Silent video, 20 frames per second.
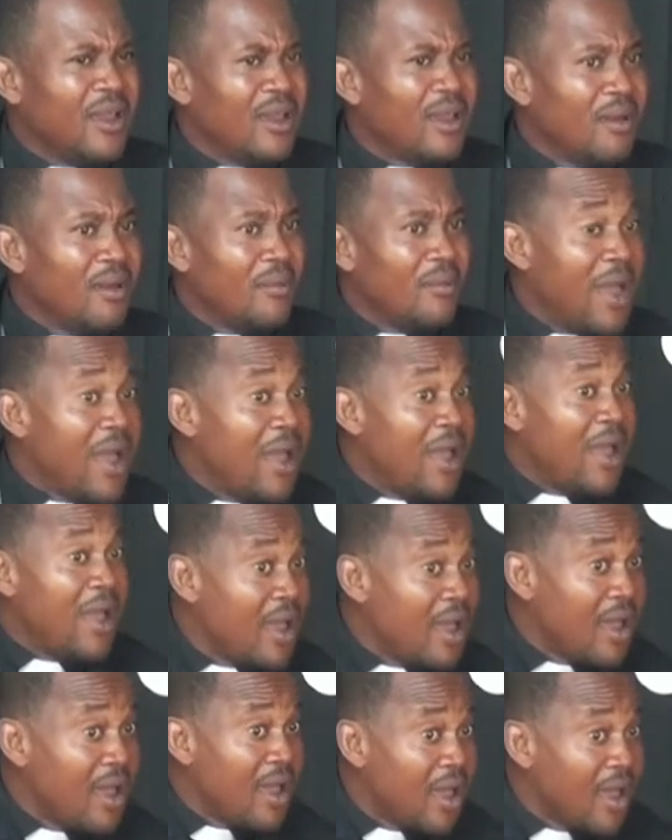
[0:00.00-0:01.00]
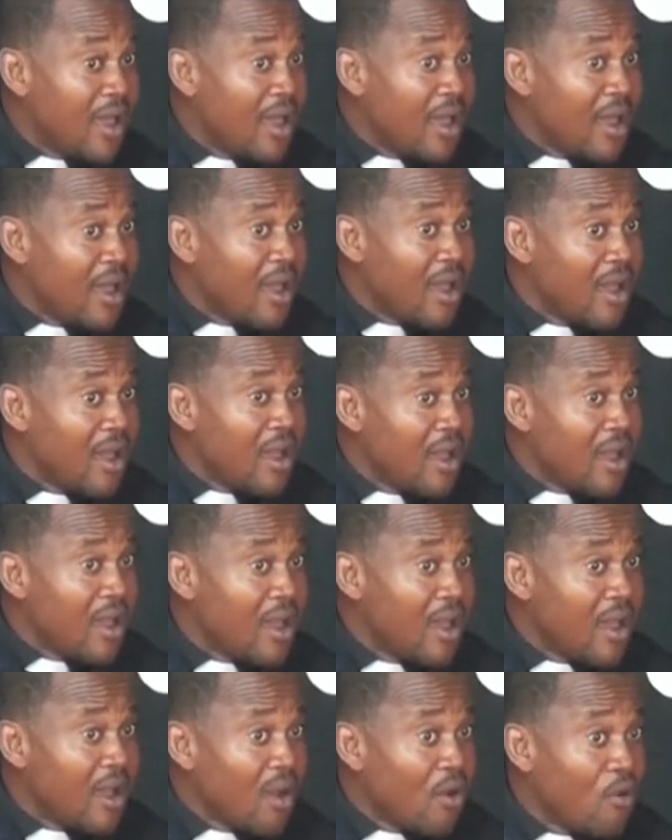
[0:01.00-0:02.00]
Ma?
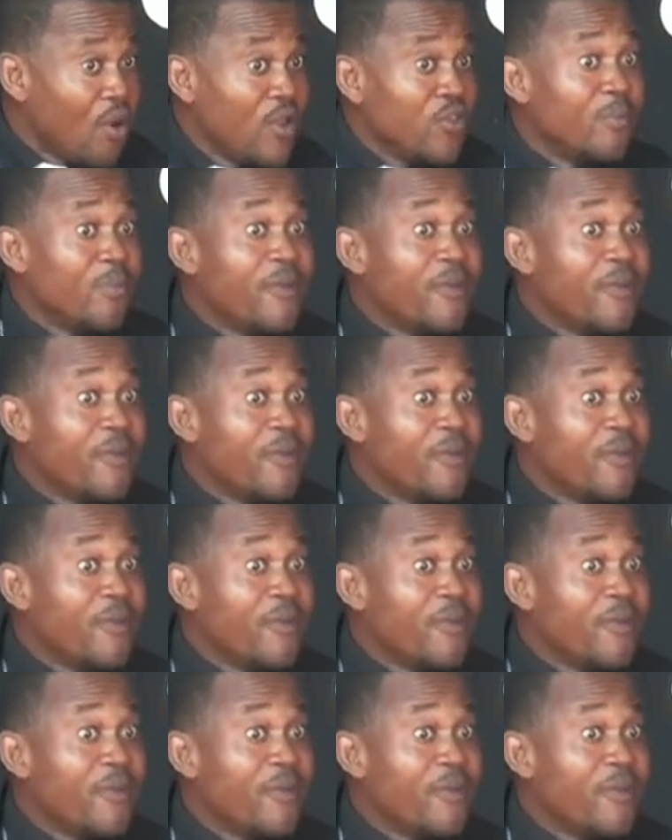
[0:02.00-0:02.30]
Going to be